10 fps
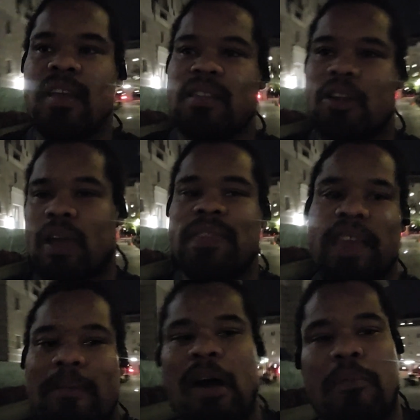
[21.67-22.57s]
The great
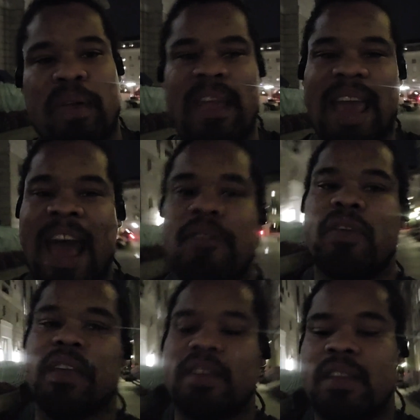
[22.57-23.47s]
thing about being
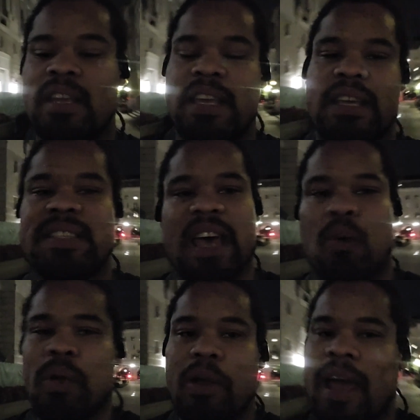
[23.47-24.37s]
African is that
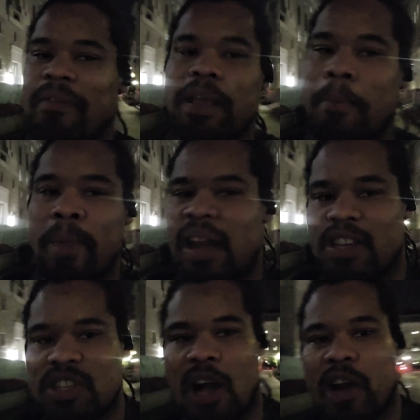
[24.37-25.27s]
we don't have to
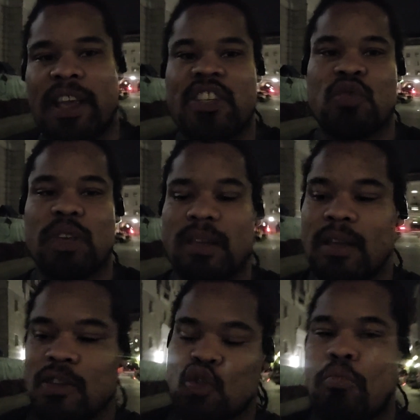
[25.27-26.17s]
embellish our history
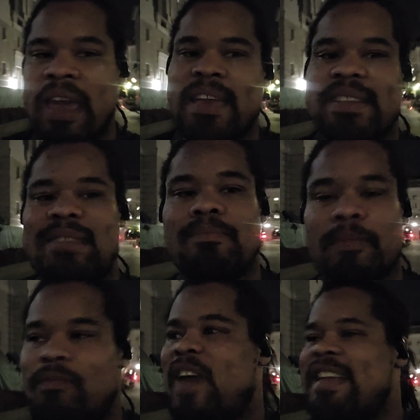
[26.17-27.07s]
to make it
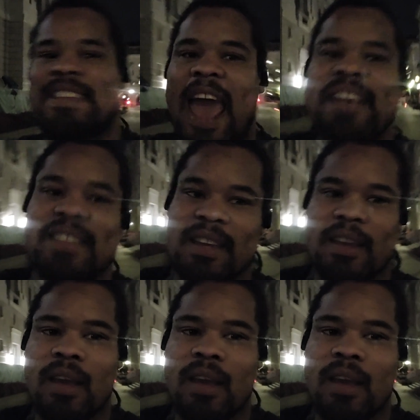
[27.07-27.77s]
fantastic